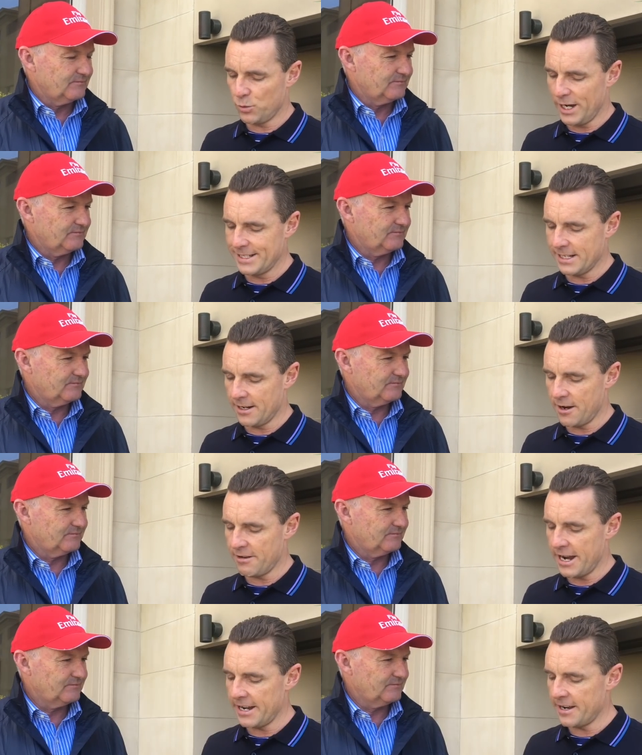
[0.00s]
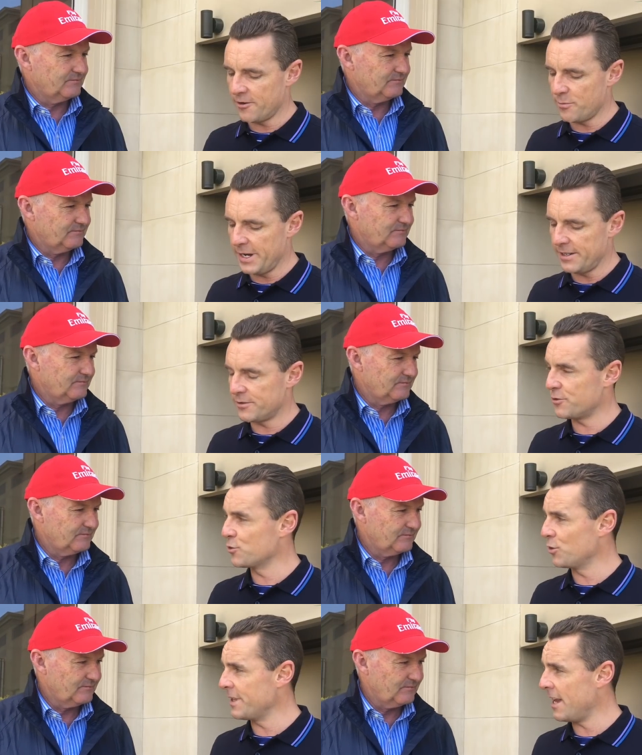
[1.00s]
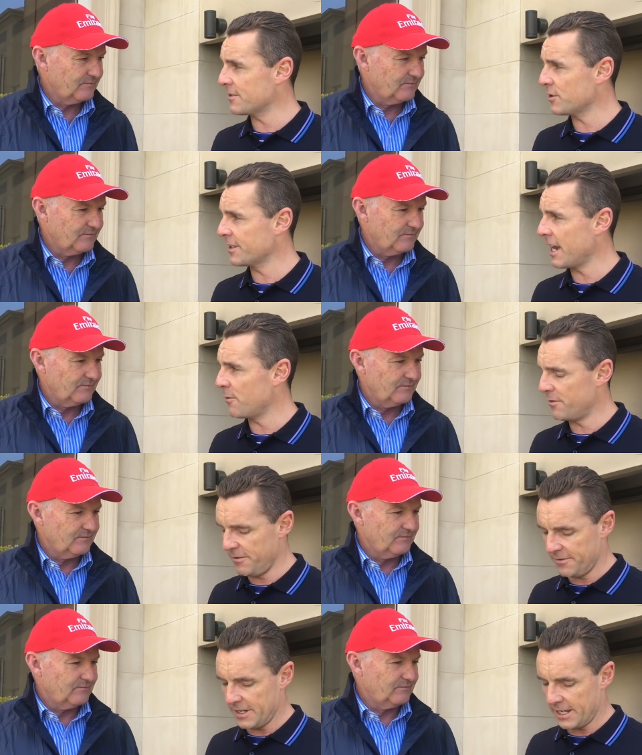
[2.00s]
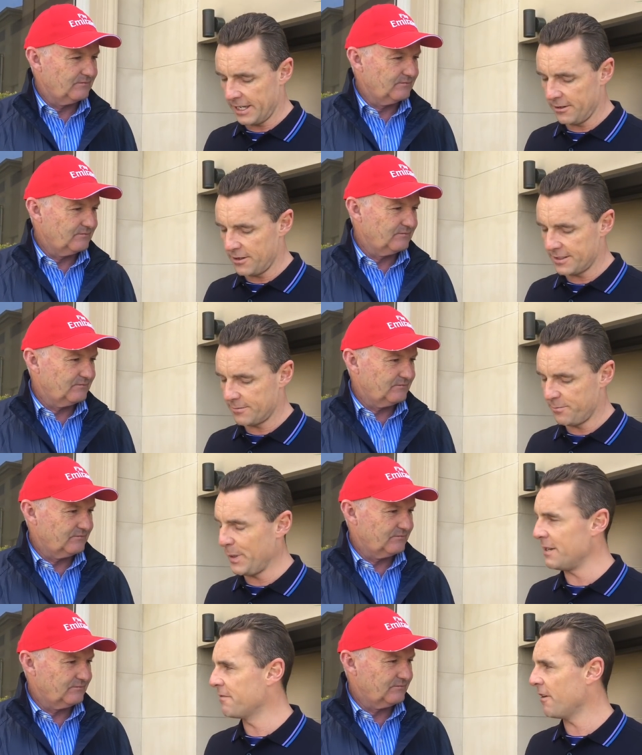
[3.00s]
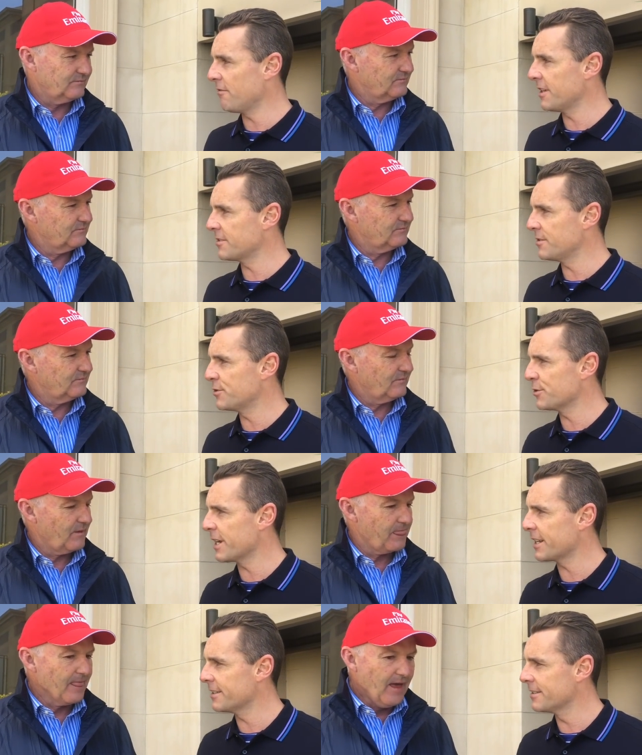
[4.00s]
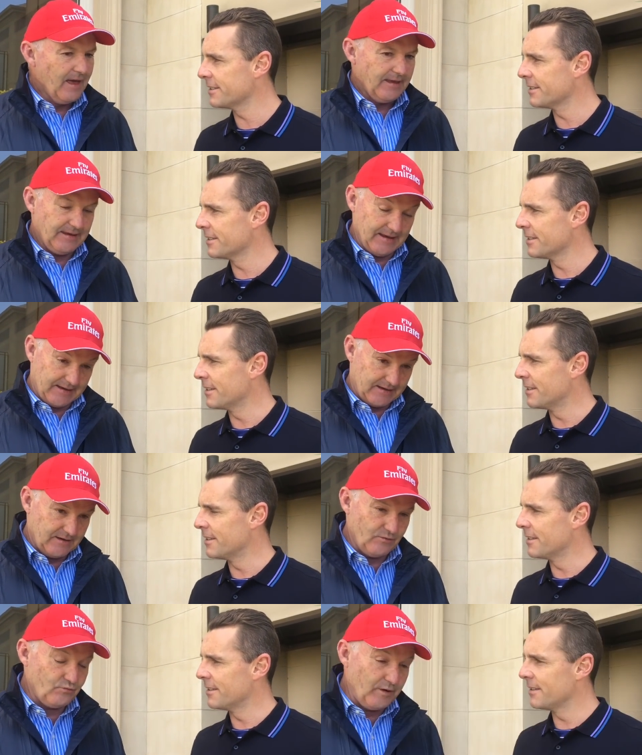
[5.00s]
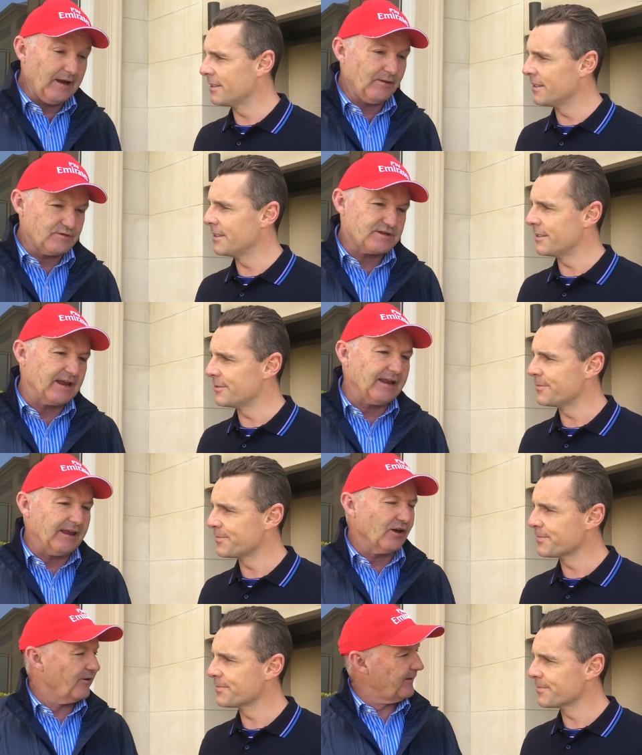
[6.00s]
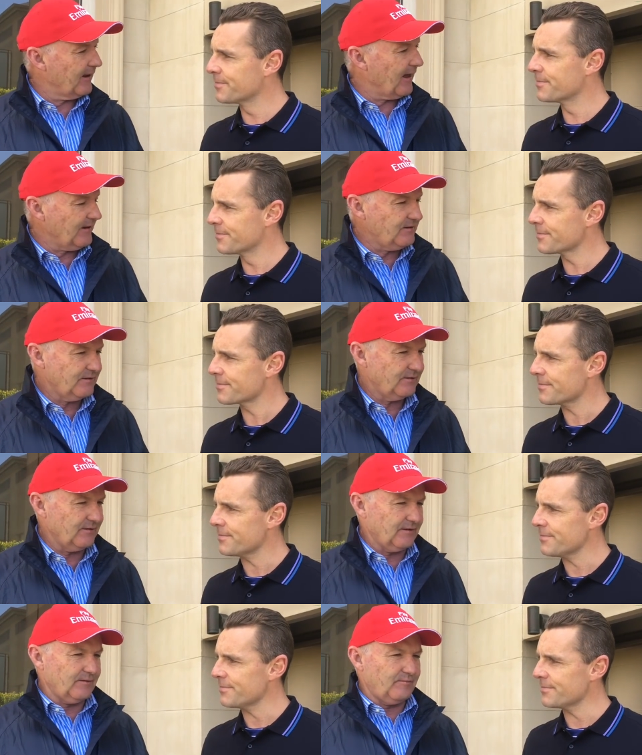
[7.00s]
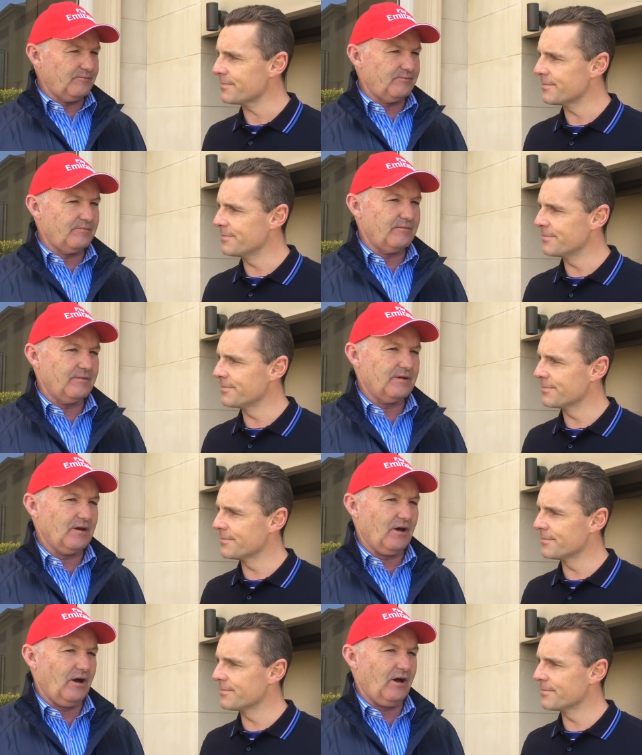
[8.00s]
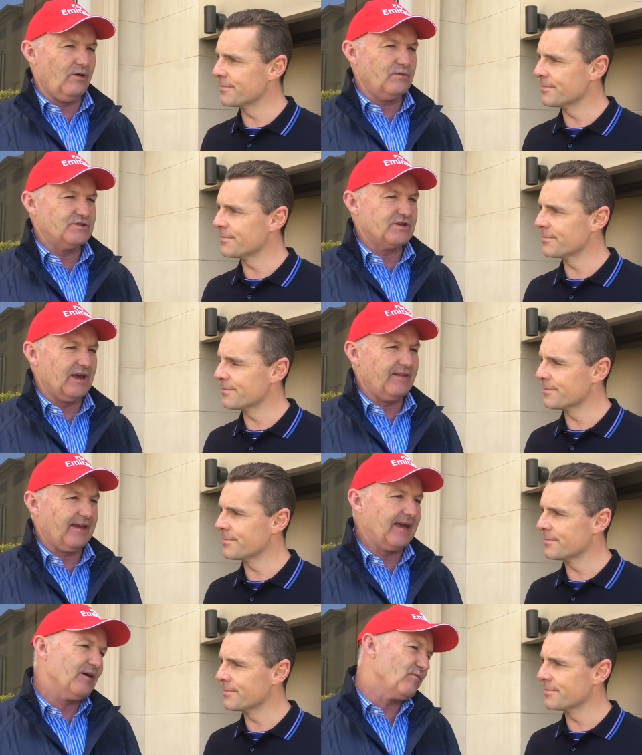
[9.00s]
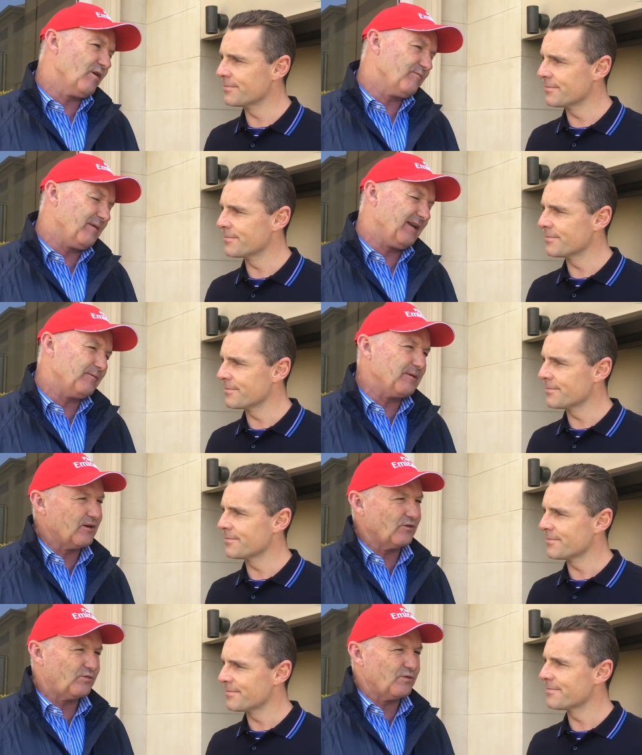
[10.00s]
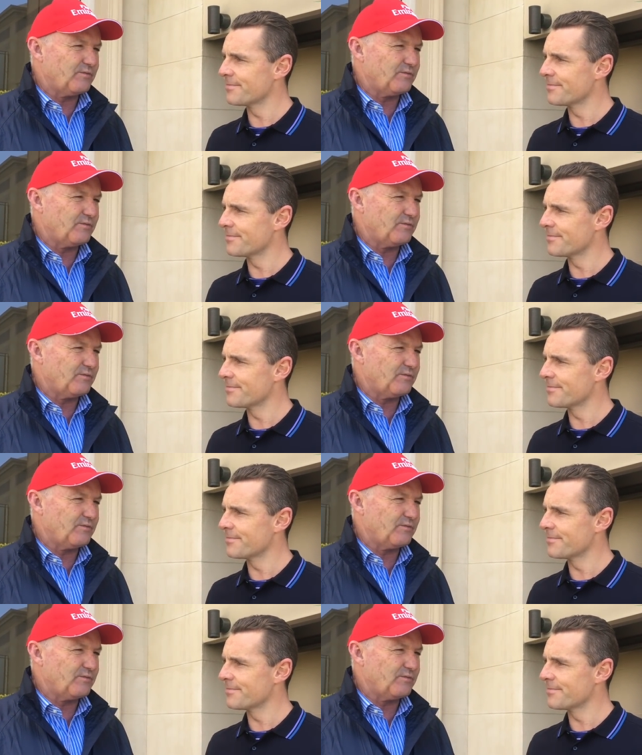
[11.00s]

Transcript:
Speaker 1: Dwayne Dunn over 1800 metres has drawn the outside gate with 58 kilos, beaten five lengths in the Toorak.
Speaker 2: Yeah, really was getting going late. Um, I would say that gate won't matter because